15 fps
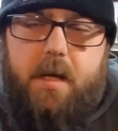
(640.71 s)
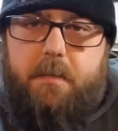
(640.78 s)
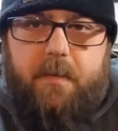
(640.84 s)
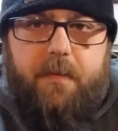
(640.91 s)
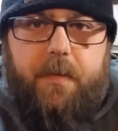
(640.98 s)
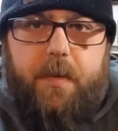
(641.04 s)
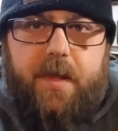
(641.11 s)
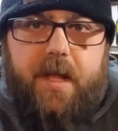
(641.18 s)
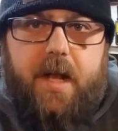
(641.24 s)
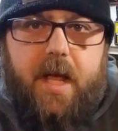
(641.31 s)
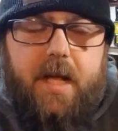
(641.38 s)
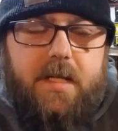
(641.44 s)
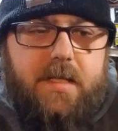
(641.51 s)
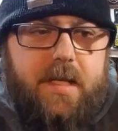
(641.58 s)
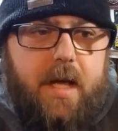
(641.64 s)
the
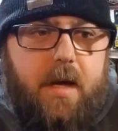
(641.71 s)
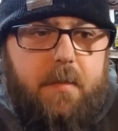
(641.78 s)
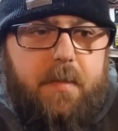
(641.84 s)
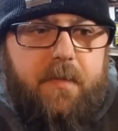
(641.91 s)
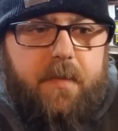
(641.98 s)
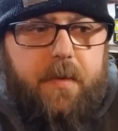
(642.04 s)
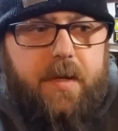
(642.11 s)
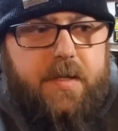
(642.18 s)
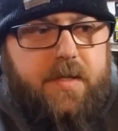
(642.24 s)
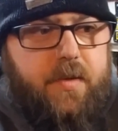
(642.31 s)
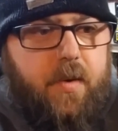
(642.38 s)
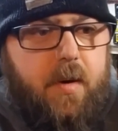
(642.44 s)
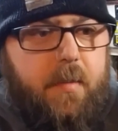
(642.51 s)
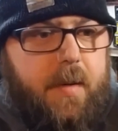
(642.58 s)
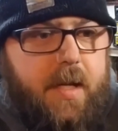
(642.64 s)
night's out, before the
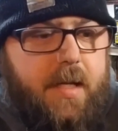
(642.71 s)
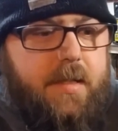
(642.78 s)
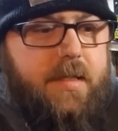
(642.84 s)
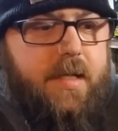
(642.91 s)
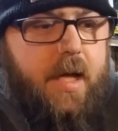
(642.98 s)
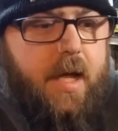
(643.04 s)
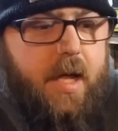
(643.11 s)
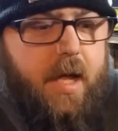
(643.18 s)
storm hits,